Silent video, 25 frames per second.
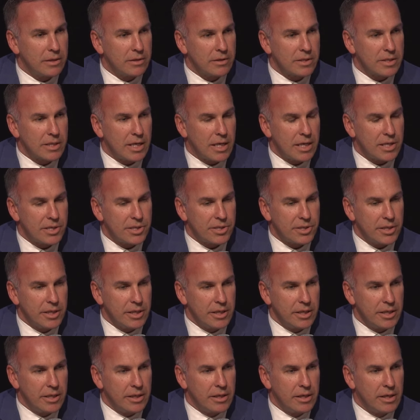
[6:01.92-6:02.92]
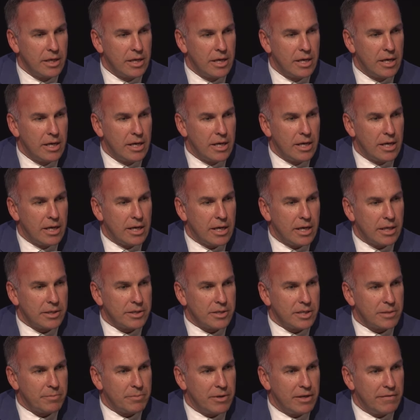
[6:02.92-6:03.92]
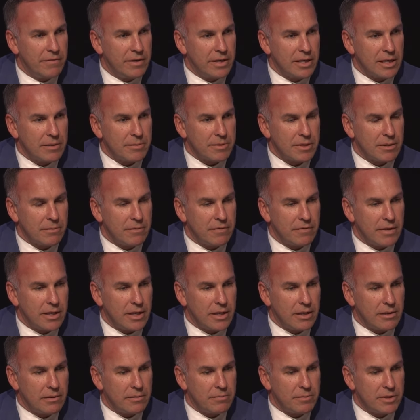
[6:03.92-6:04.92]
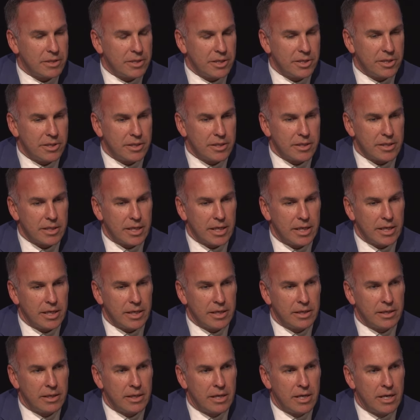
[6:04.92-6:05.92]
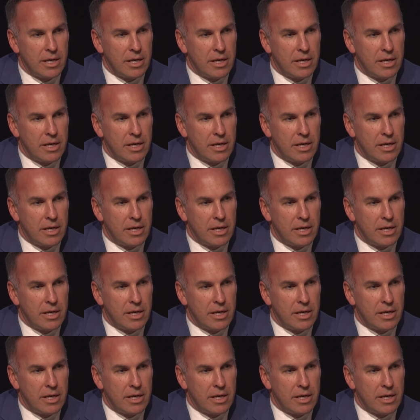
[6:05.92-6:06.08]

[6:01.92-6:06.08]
last year, just beefing up some of our positions there.